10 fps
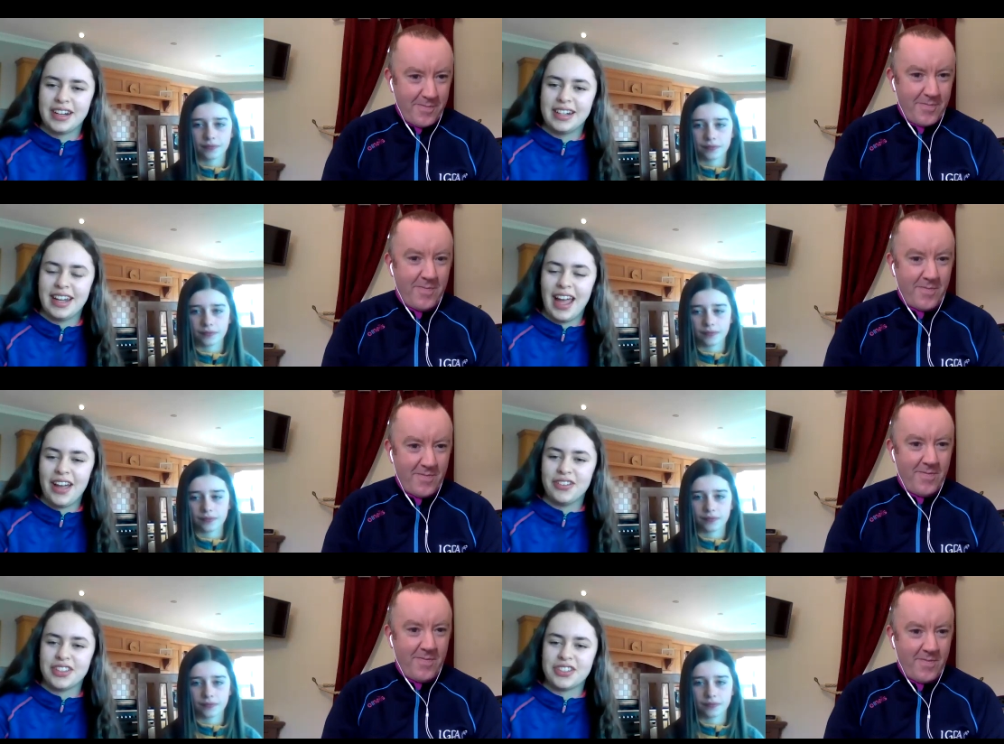Speaker 1: and
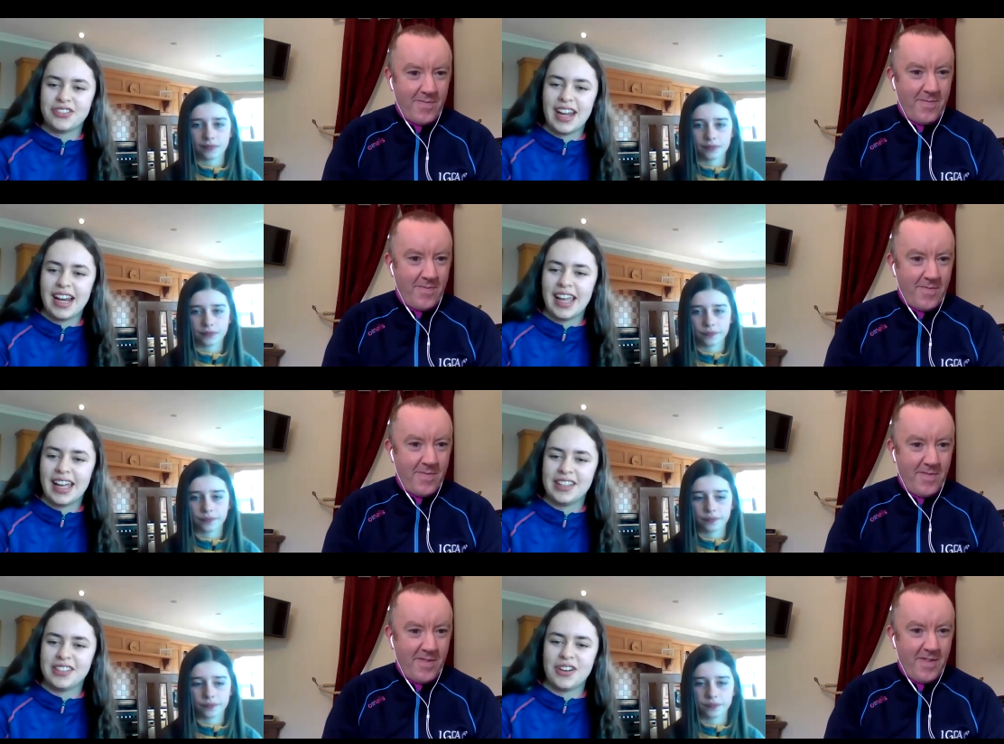out in
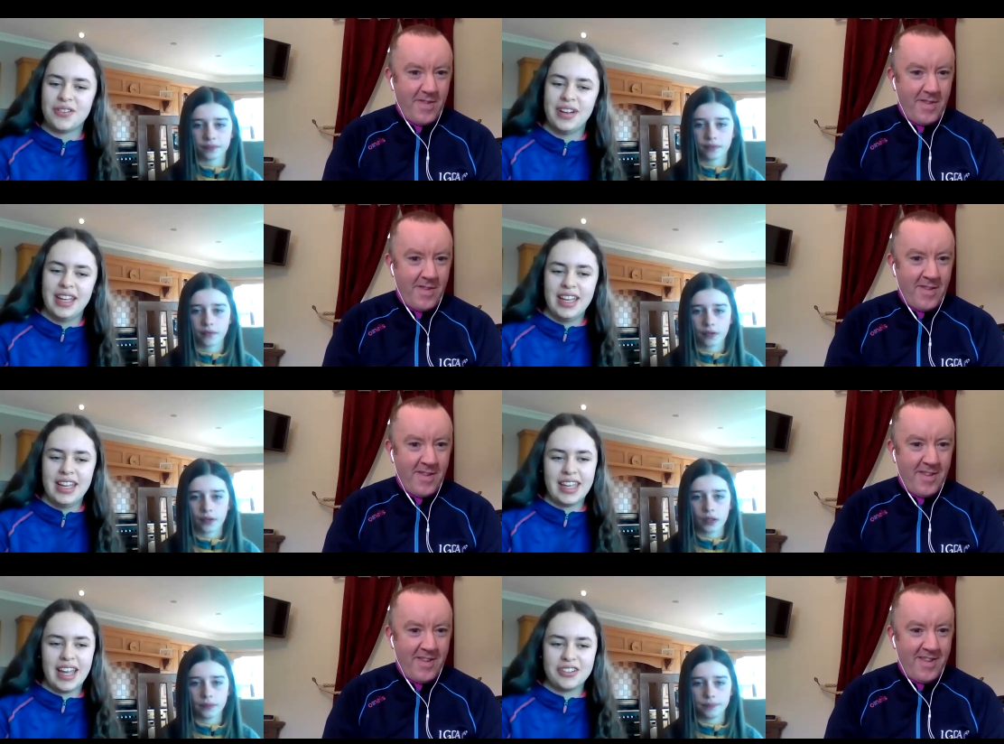Australia. So,
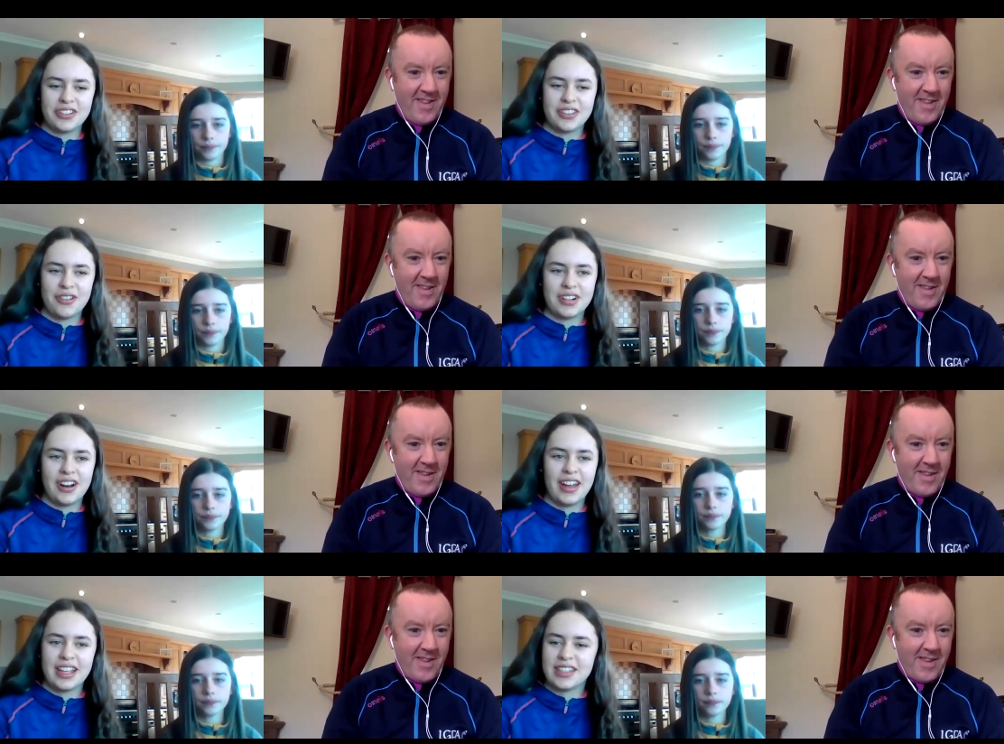yeah, just so
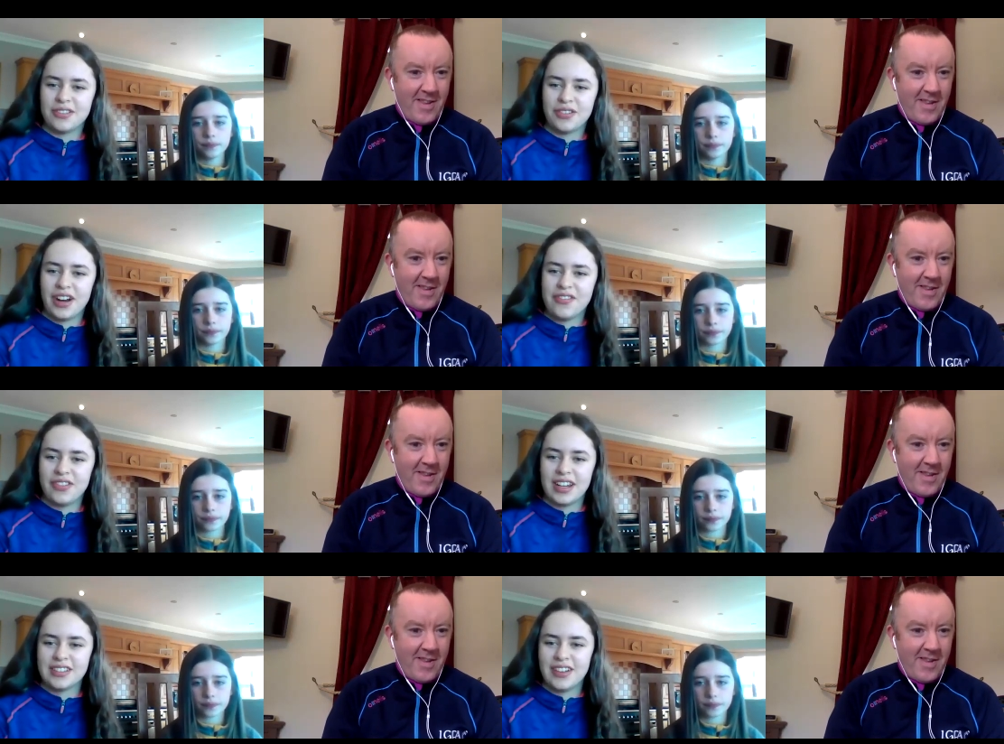delighted, so
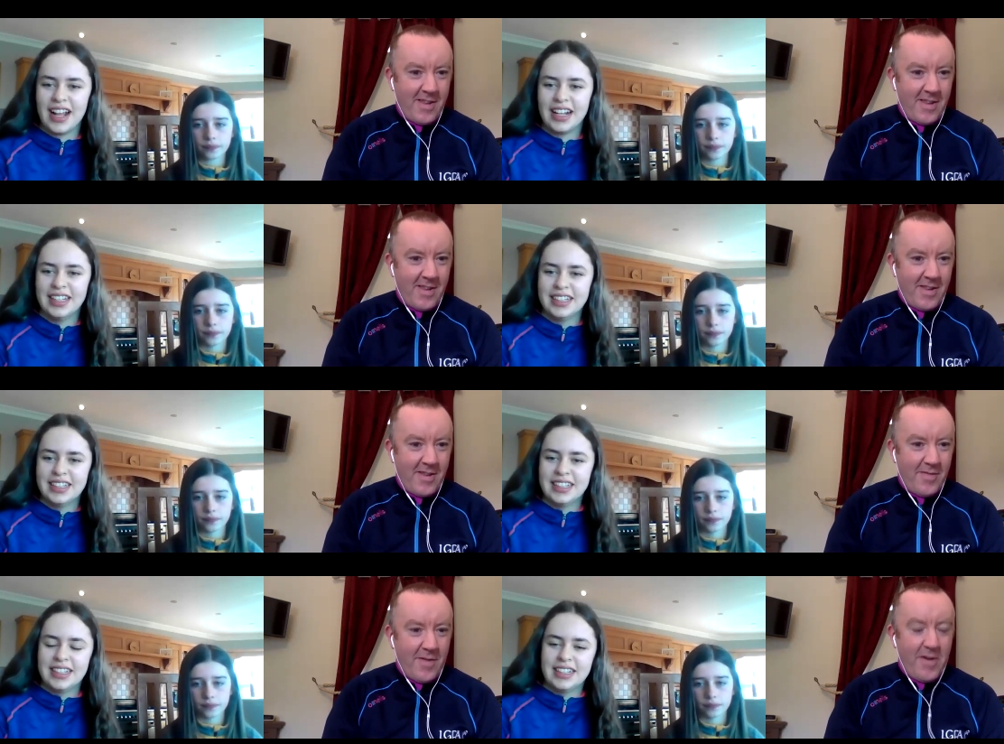grateful as well.
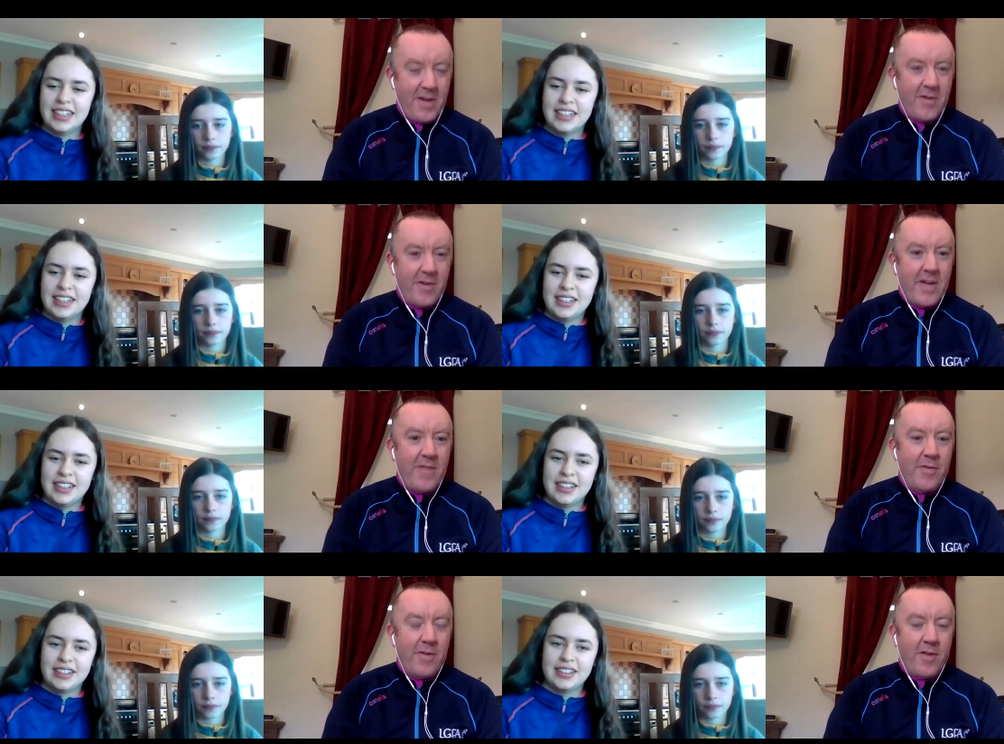
Speaker 2: Very good,
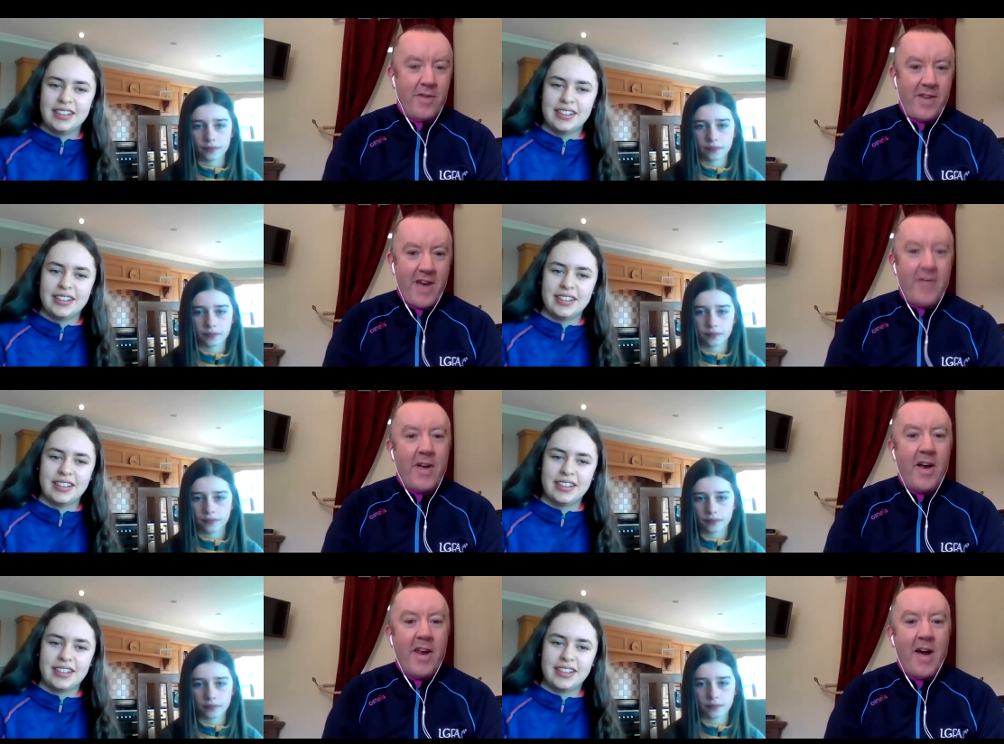Aoife. It was lovely to have
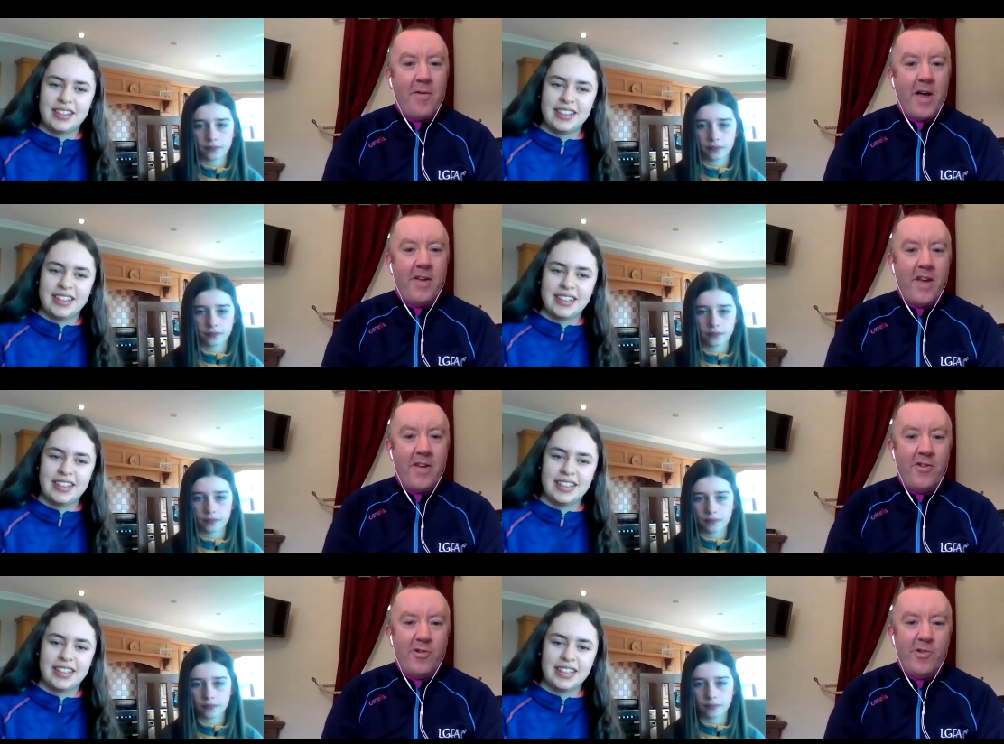you on. And how and
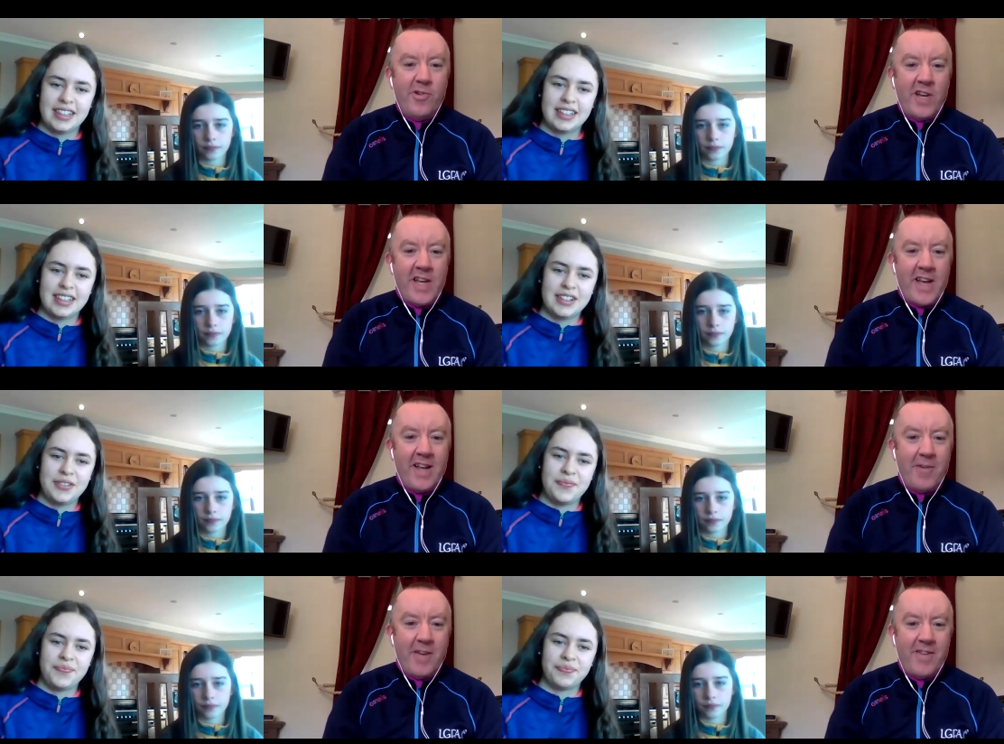uh, did you enjoy
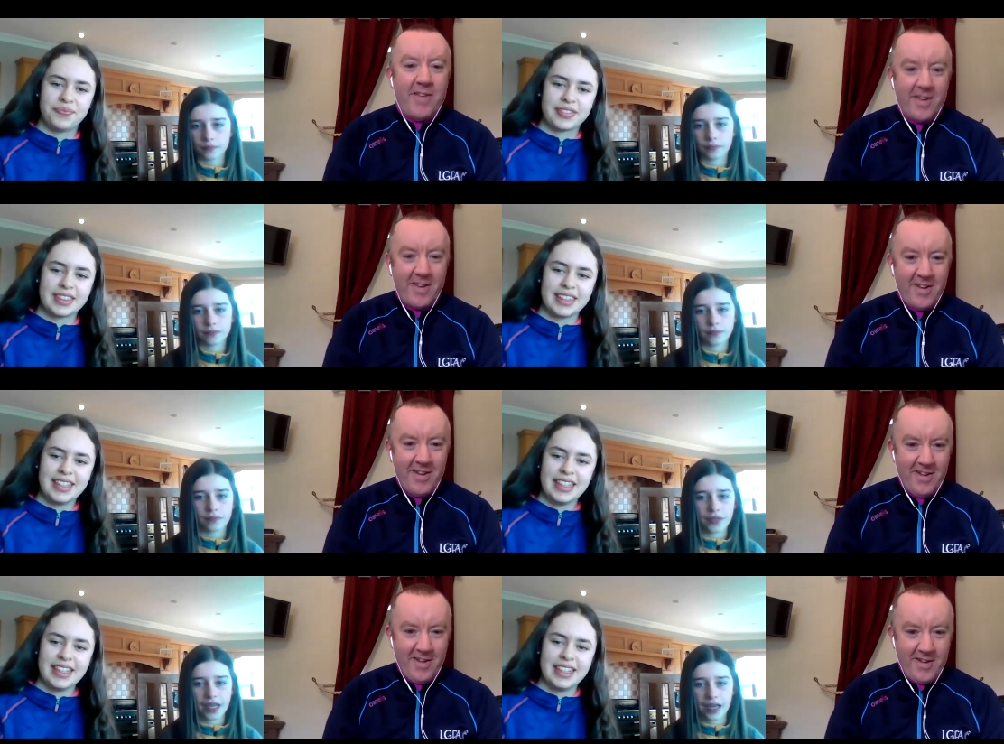that, Louise?
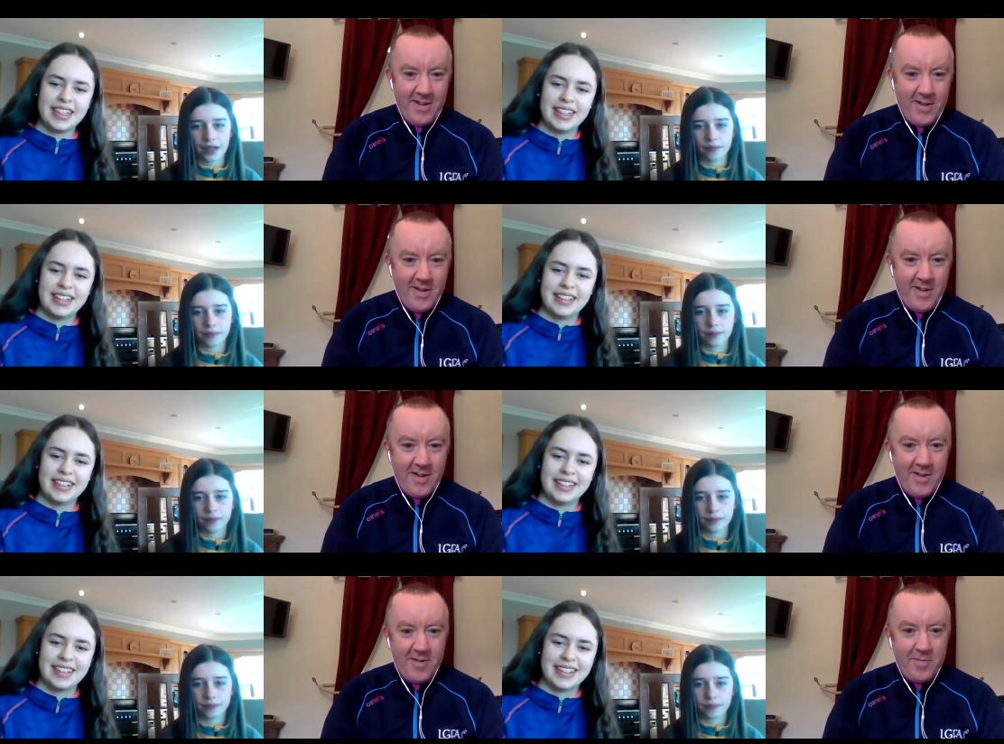Yeah.
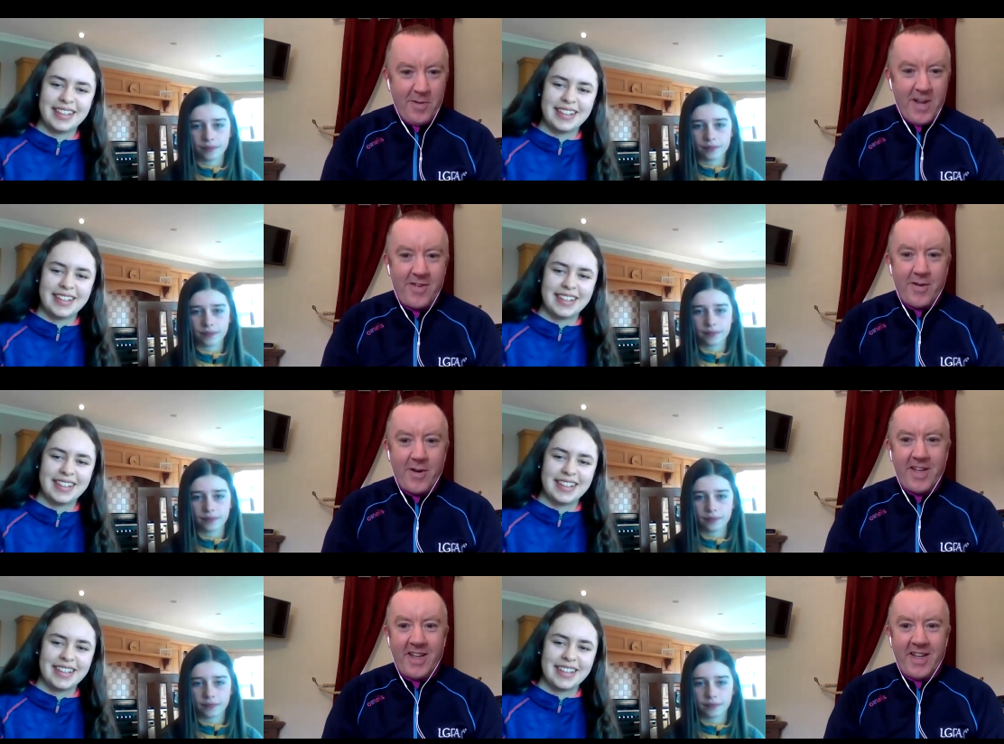Brilliant. So I